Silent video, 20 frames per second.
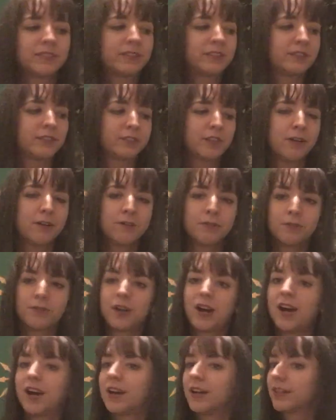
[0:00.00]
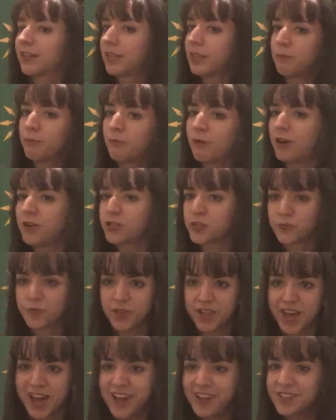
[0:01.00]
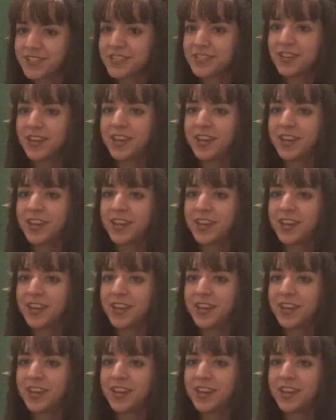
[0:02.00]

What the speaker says: so keep watch for that.